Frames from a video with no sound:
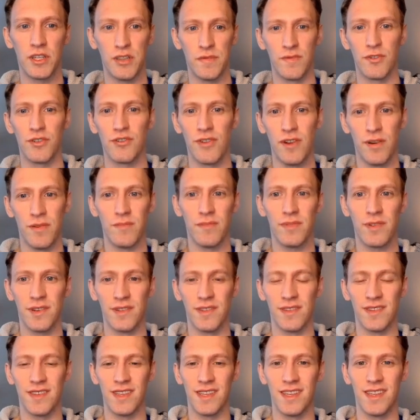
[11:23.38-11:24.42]
for Trump,
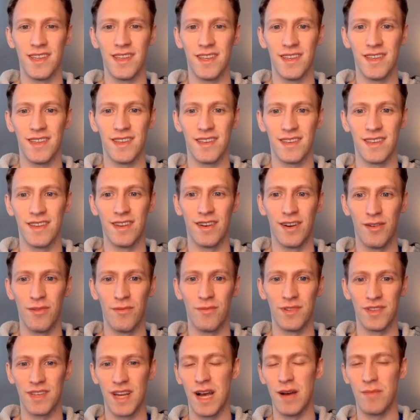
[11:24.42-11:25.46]
because he,
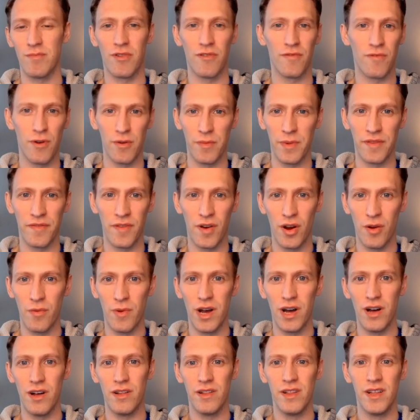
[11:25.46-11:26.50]
was not performing very
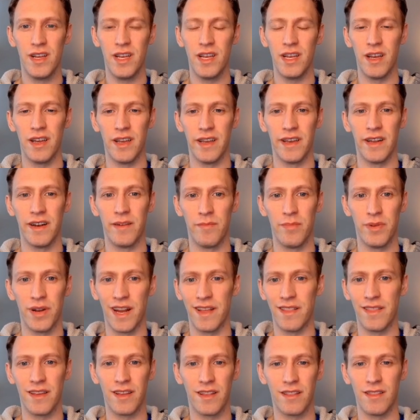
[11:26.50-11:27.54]
well. But
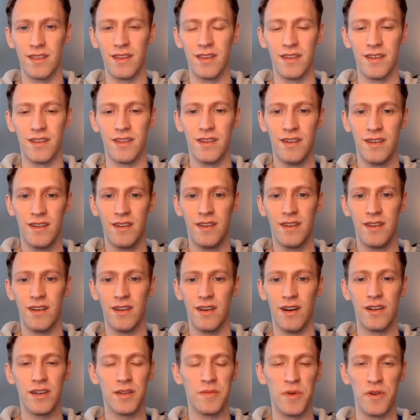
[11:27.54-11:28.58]
I think the
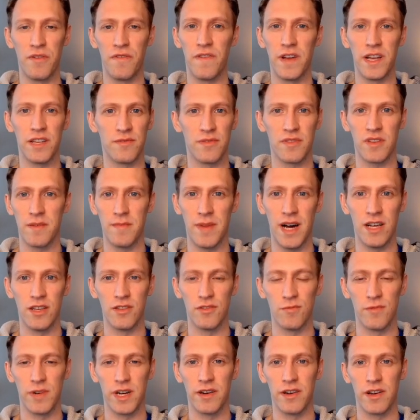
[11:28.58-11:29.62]
honeymoon phase with Kamala is
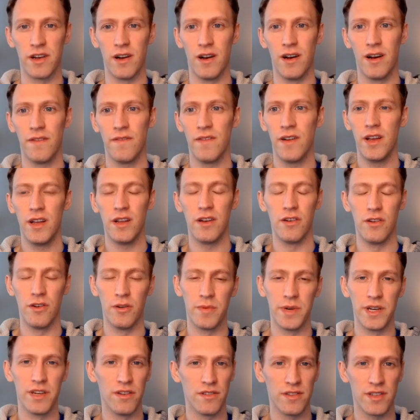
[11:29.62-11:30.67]
wearing off.
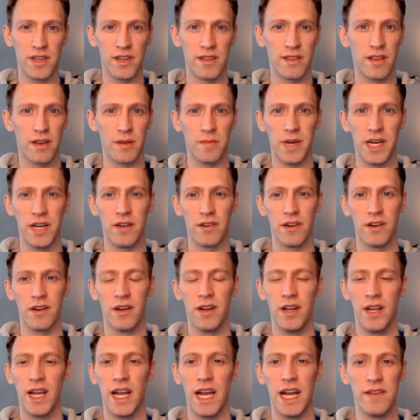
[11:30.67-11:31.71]
Nobody knows anything about her.
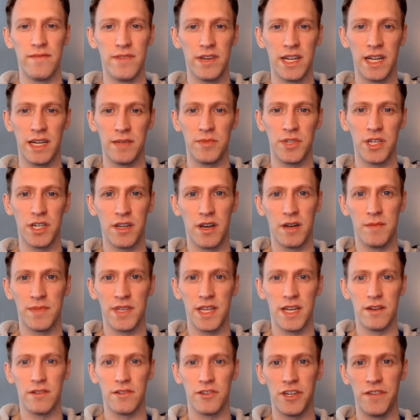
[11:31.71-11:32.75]
Every time she comes
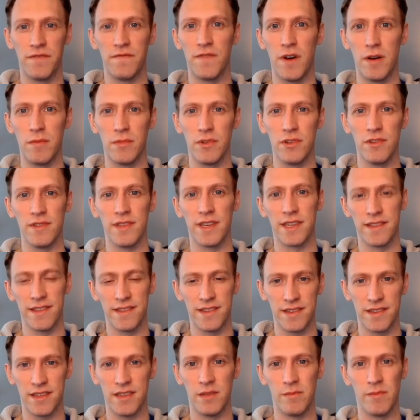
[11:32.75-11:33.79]
out, she fumbles. Like in
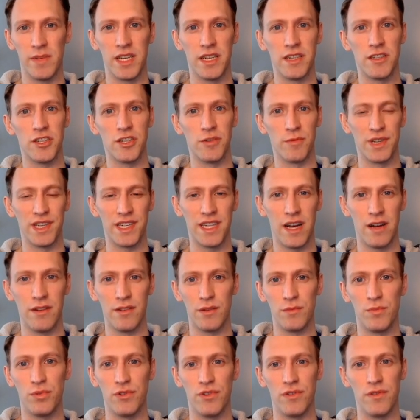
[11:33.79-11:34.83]
60 Minutes, she went down
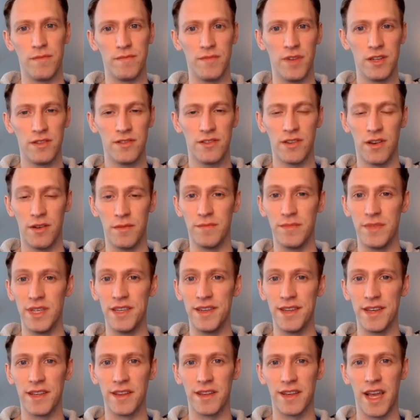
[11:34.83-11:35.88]
the poll
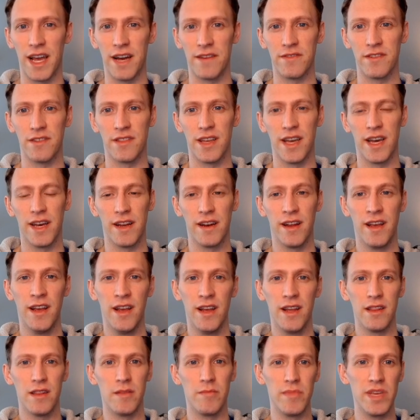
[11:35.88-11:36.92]
immediately after that.
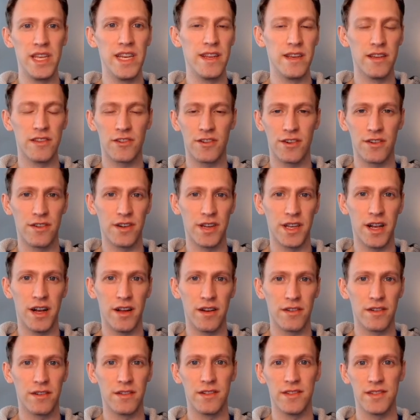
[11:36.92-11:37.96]
The media is turning on
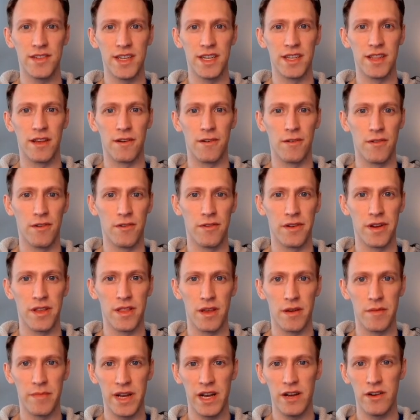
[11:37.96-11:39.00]
her and saying they don't know
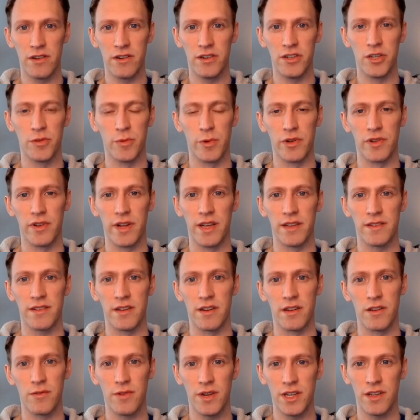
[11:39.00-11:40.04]
anything about her, and she won't answer
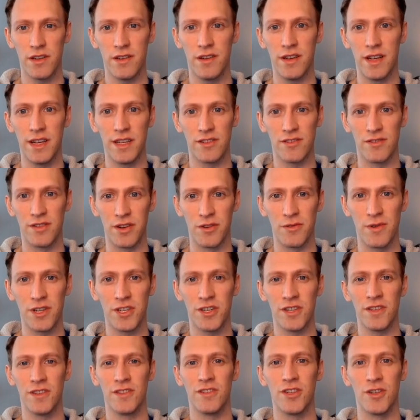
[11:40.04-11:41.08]
any
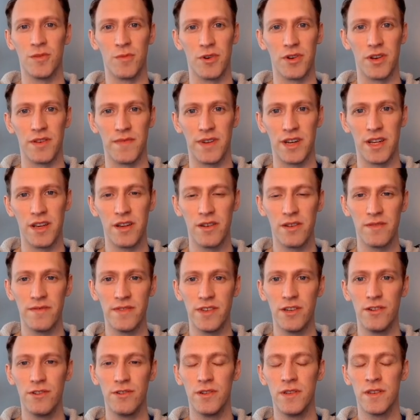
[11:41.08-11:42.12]
questions. She won't give any
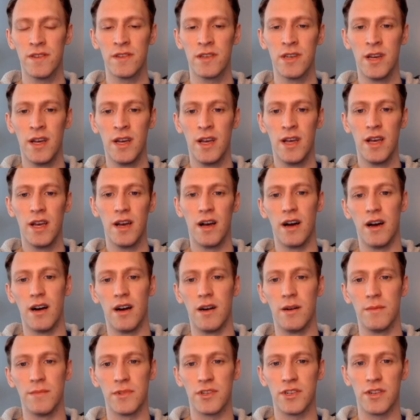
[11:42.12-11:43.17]
interviews.
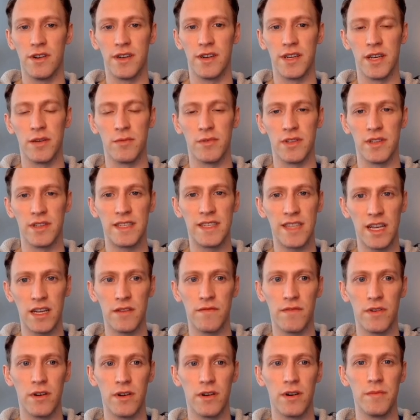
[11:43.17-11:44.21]
They're starting to get really sick
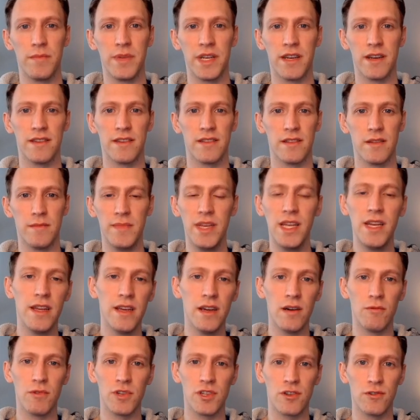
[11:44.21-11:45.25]
of her, because the
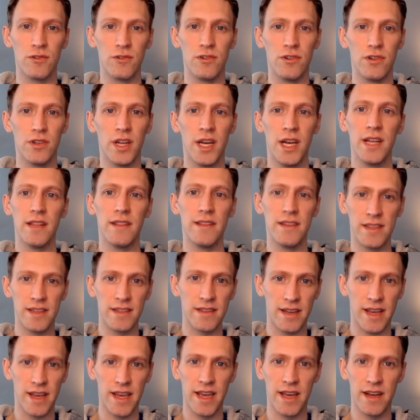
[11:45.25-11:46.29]
media was told, this is
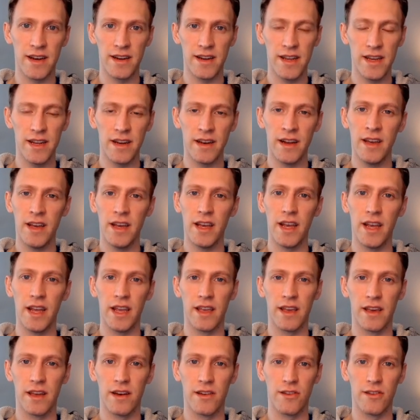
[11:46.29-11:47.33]
the candidate
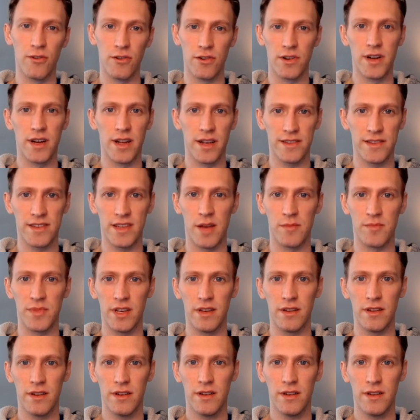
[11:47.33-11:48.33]
and you're going to accept it.